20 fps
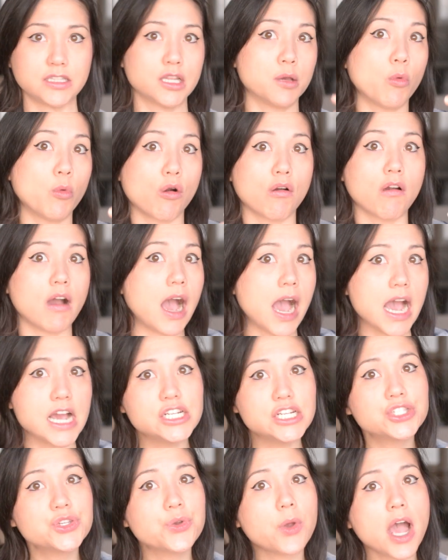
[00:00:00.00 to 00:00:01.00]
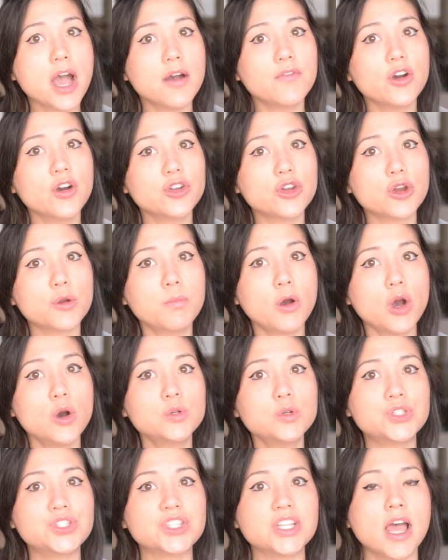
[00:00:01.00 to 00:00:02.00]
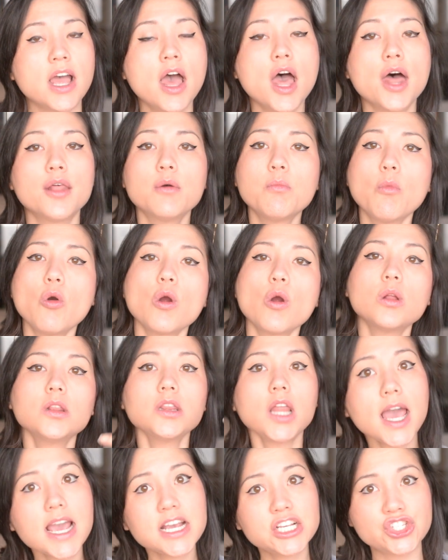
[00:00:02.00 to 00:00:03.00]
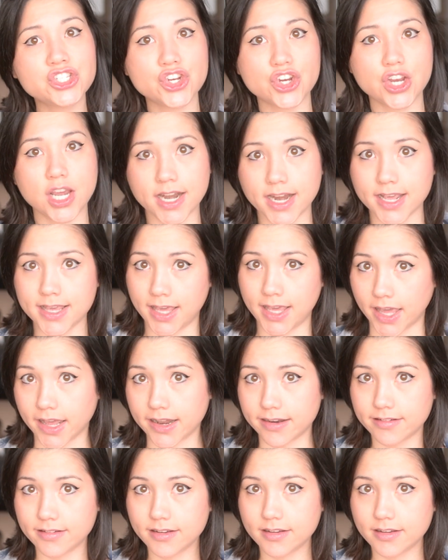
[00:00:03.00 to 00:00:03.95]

The more eyes you have on your posts, the more likes you're gonna get.